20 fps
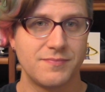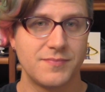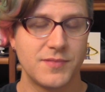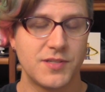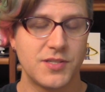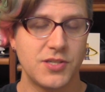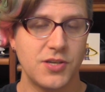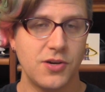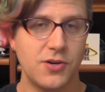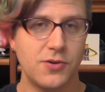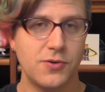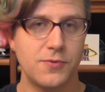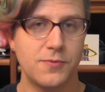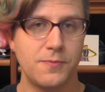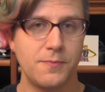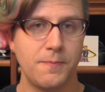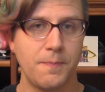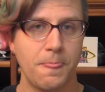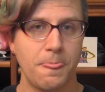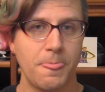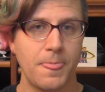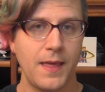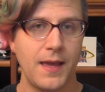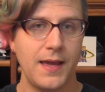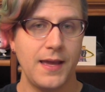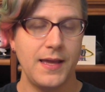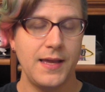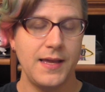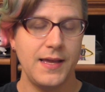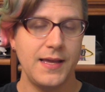So
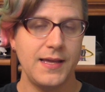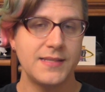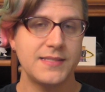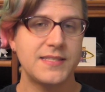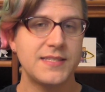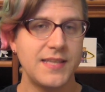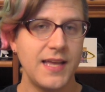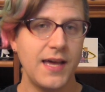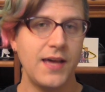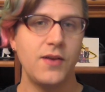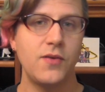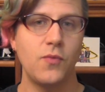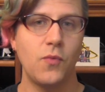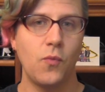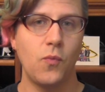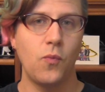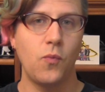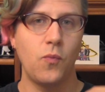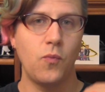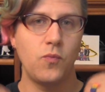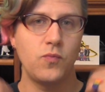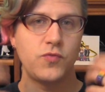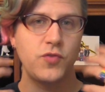instead,